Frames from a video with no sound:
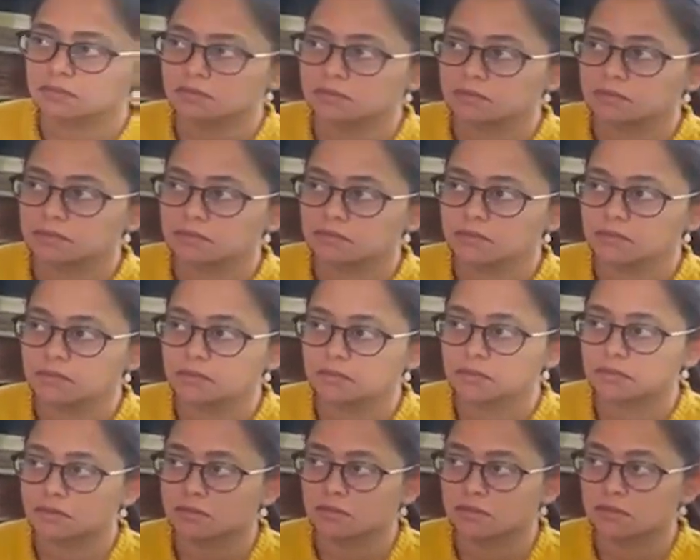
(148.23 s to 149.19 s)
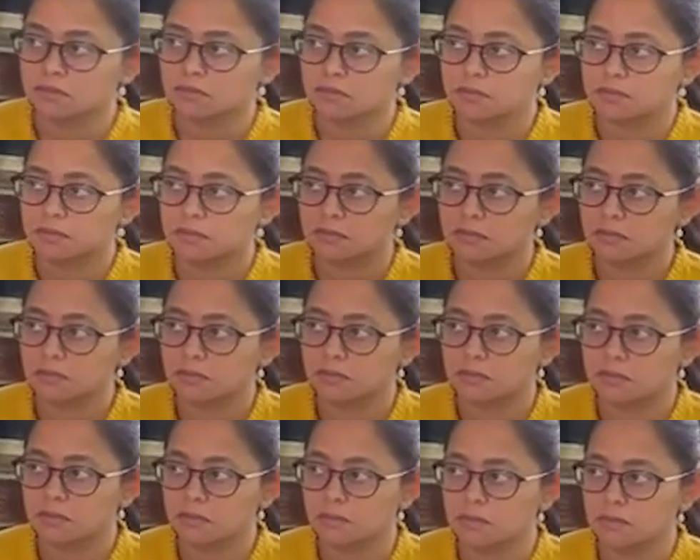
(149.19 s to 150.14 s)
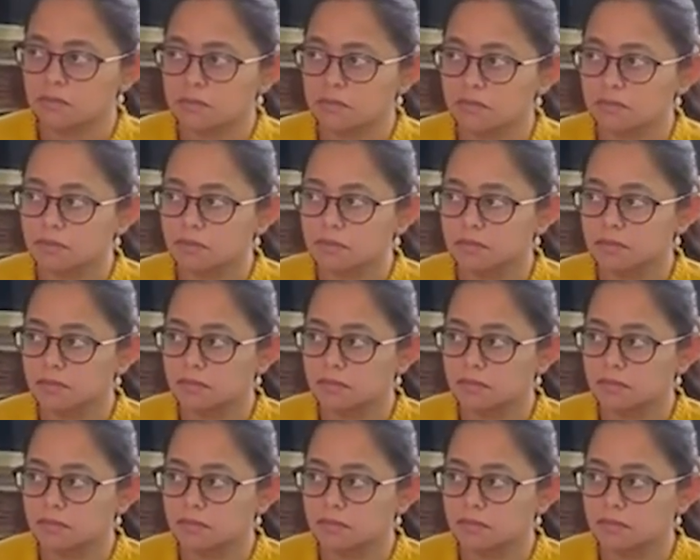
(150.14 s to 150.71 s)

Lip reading: [no speech]